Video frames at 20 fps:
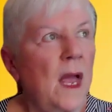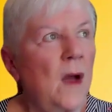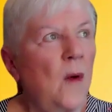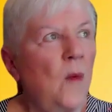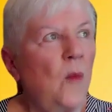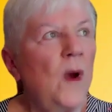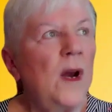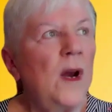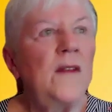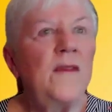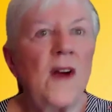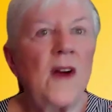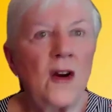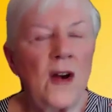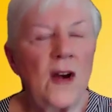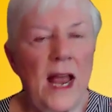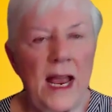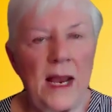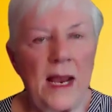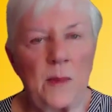one of our
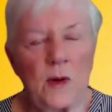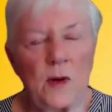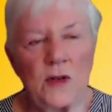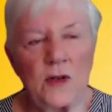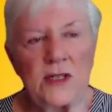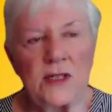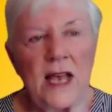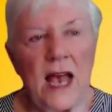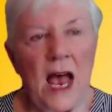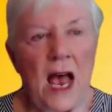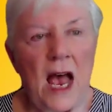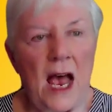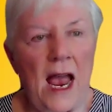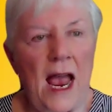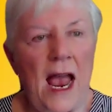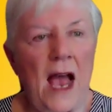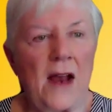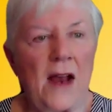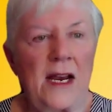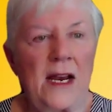neighbors
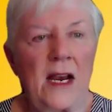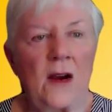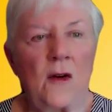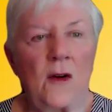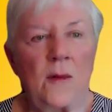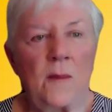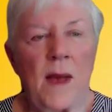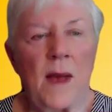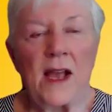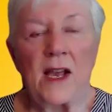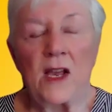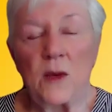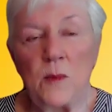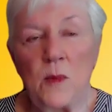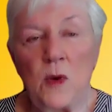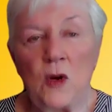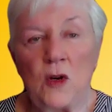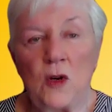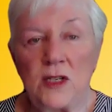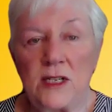out here in my
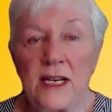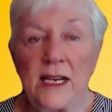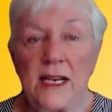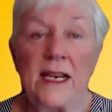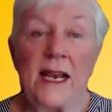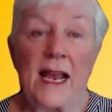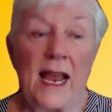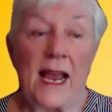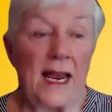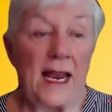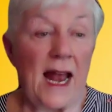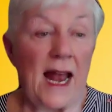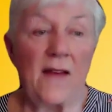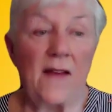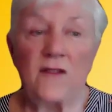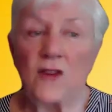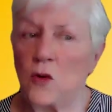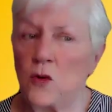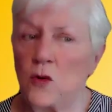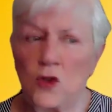community, and
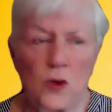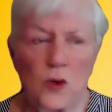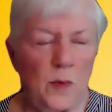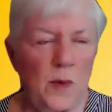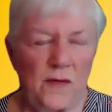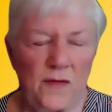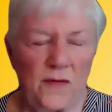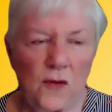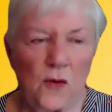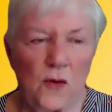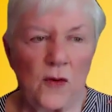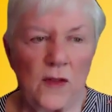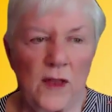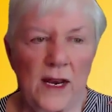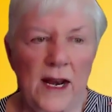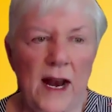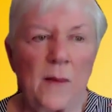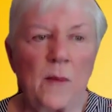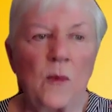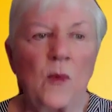I've told you before
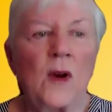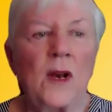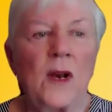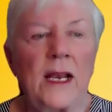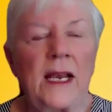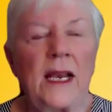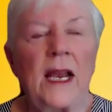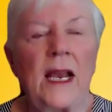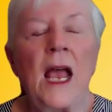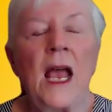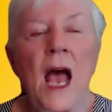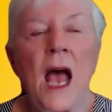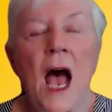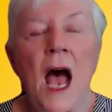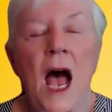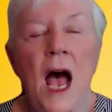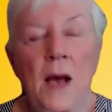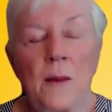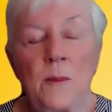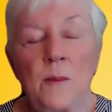that I'm really
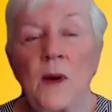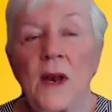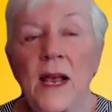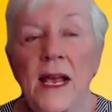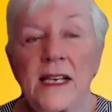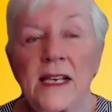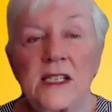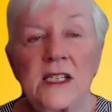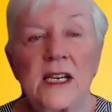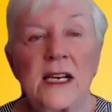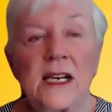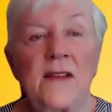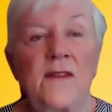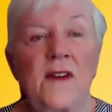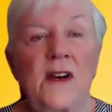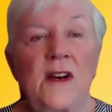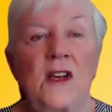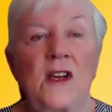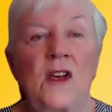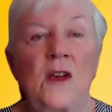blessed to live
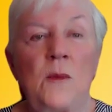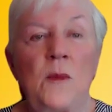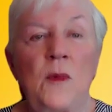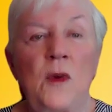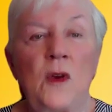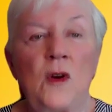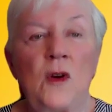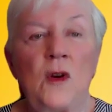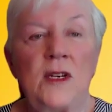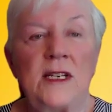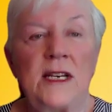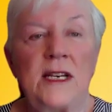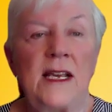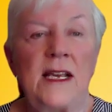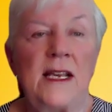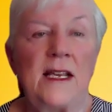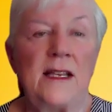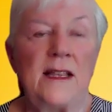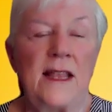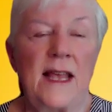in a
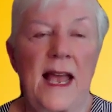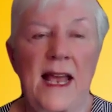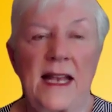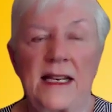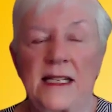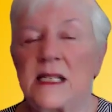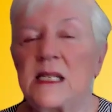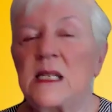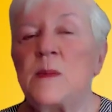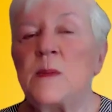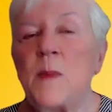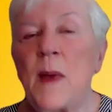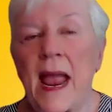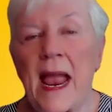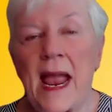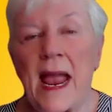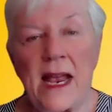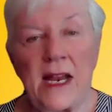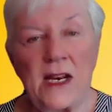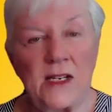community that
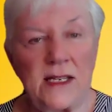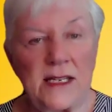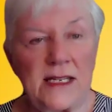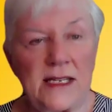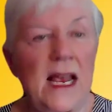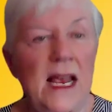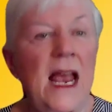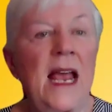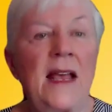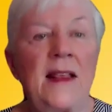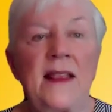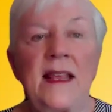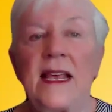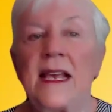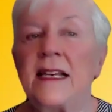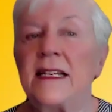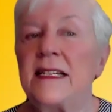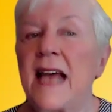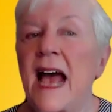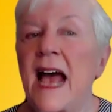spans the
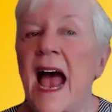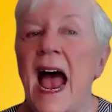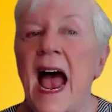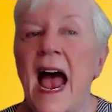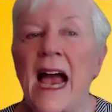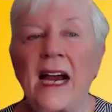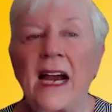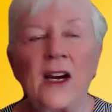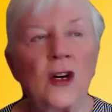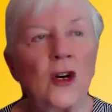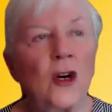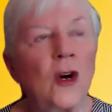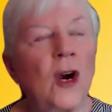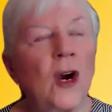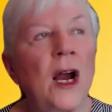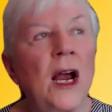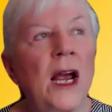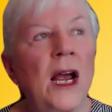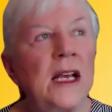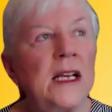entire
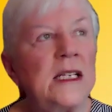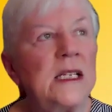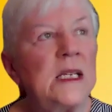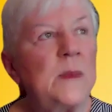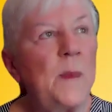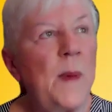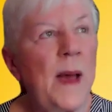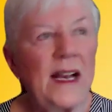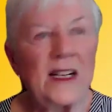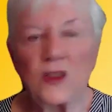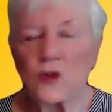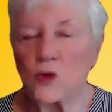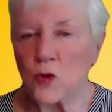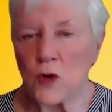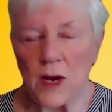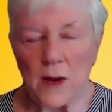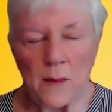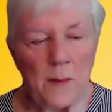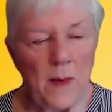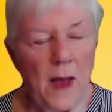
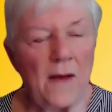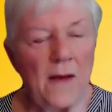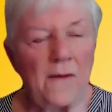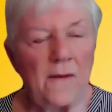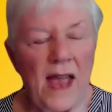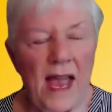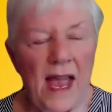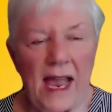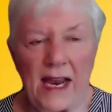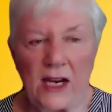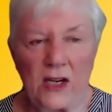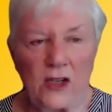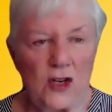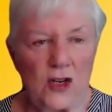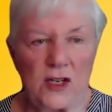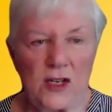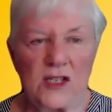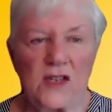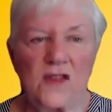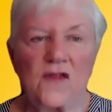spectrum of
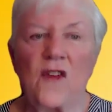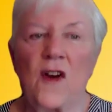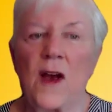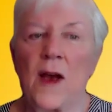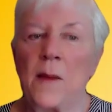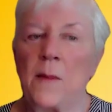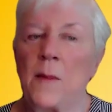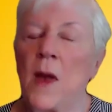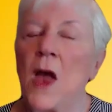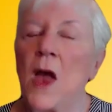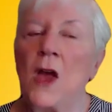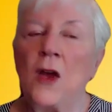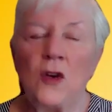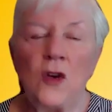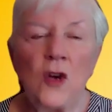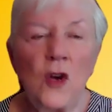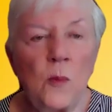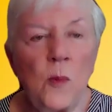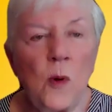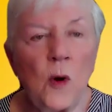ages, from
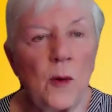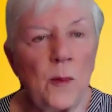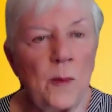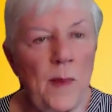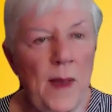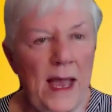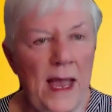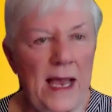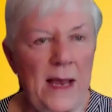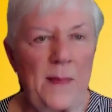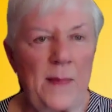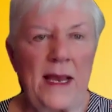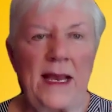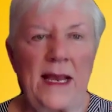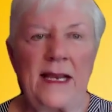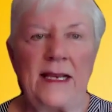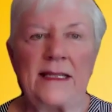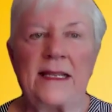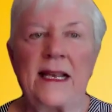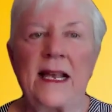newborn
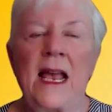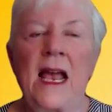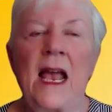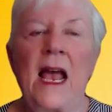babies